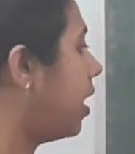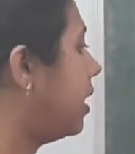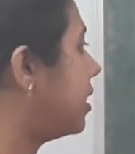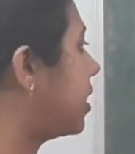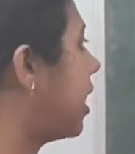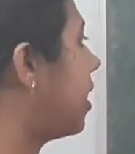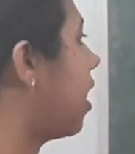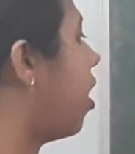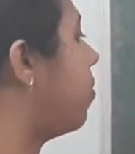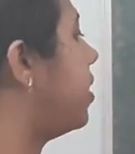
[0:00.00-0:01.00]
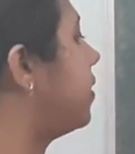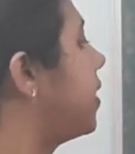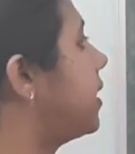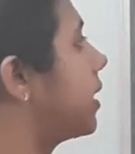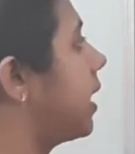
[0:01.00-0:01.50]
In 10, how many
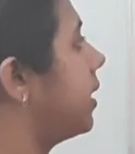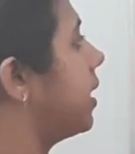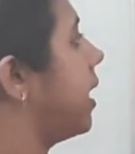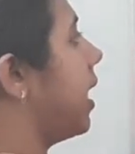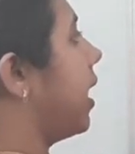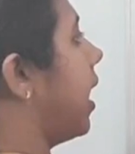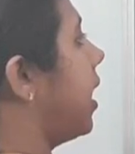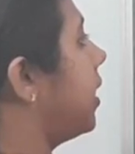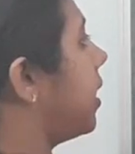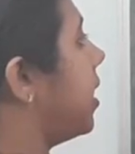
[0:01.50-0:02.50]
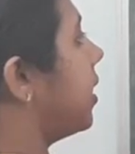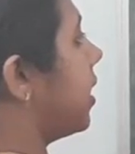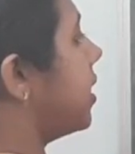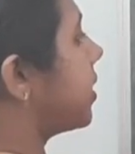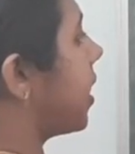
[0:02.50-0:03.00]
3s are there? Again, 3
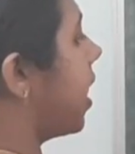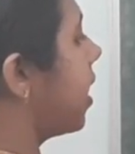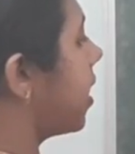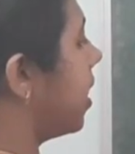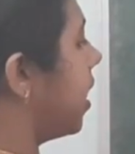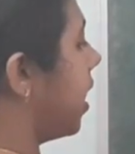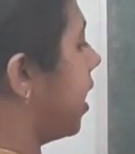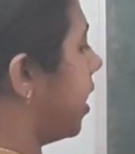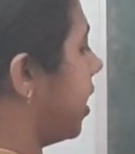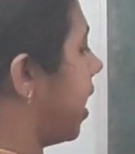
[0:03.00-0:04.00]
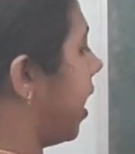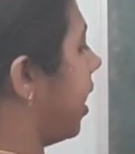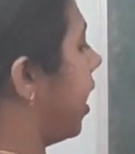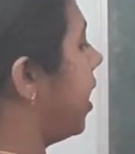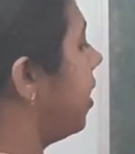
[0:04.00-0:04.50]
3s are
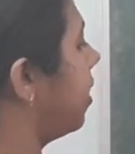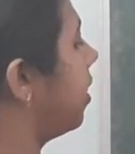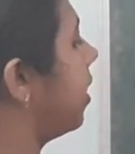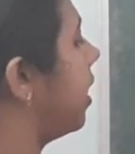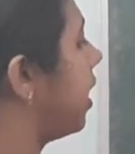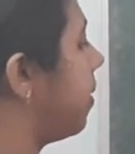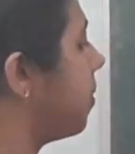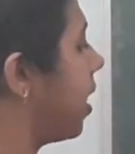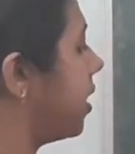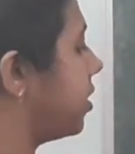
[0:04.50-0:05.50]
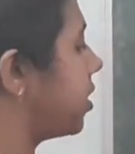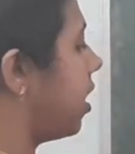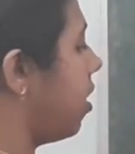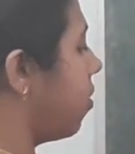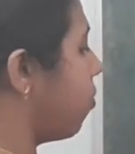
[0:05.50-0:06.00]
9.
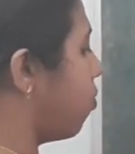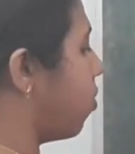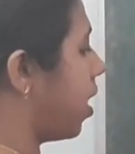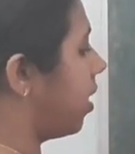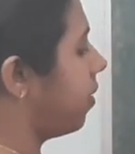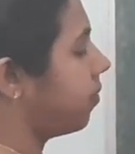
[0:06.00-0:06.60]
Remainder 1.